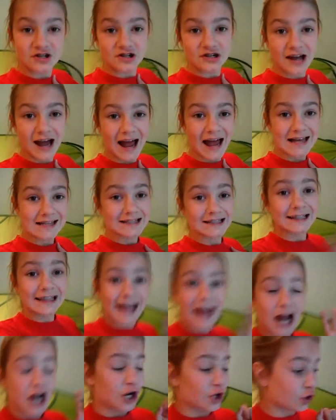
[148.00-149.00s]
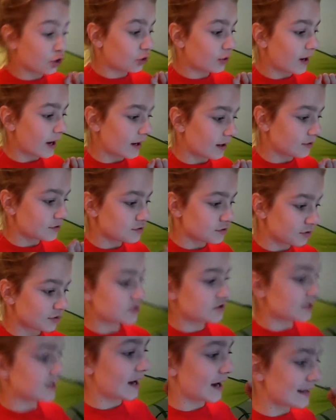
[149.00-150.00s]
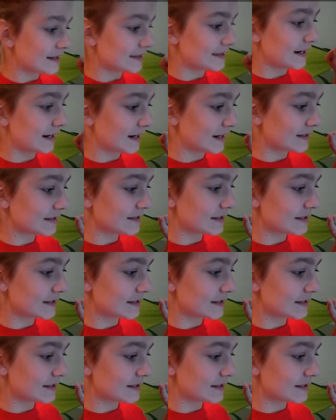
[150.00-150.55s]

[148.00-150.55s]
Catch you guys later and I'll talk to you guys later.